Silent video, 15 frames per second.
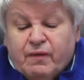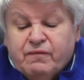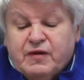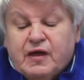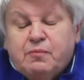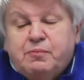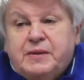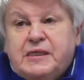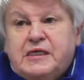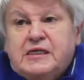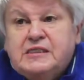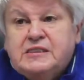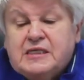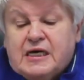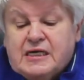of their
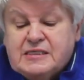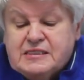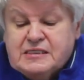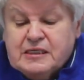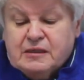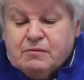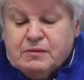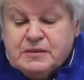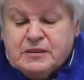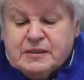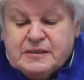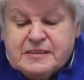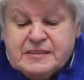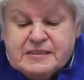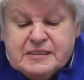peers are sick with the
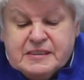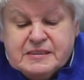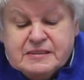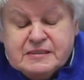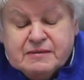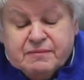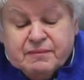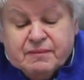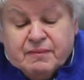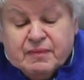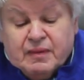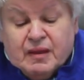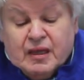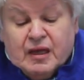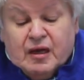disease.
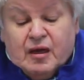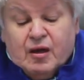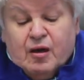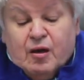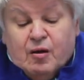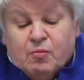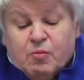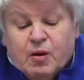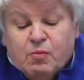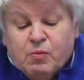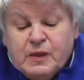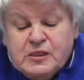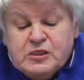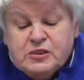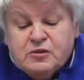We
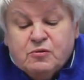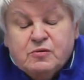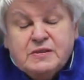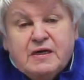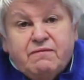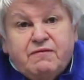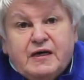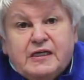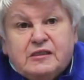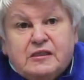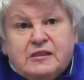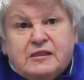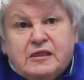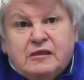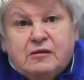wish those
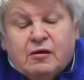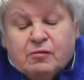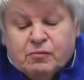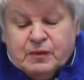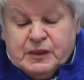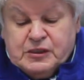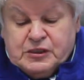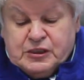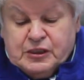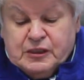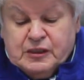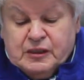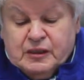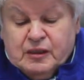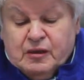affected in our
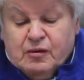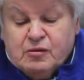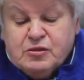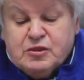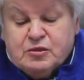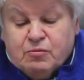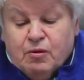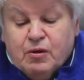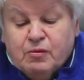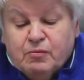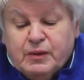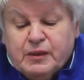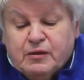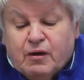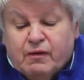region a strong
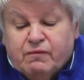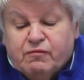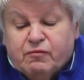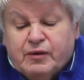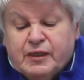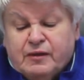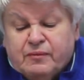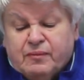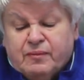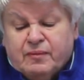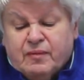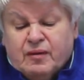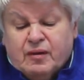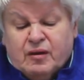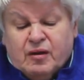recovery.
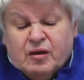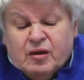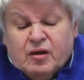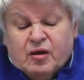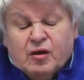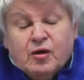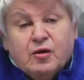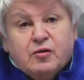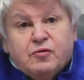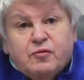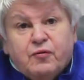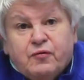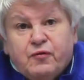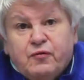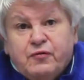
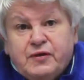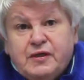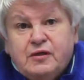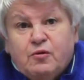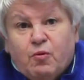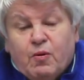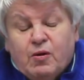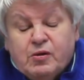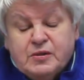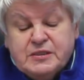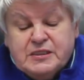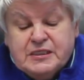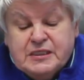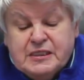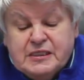To those in
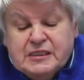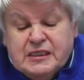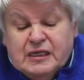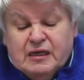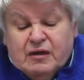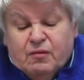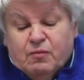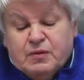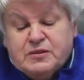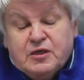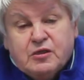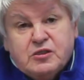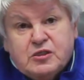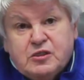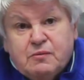quarantine
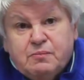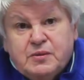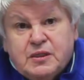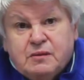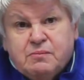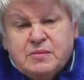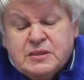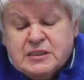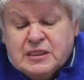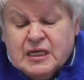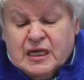without symptoms,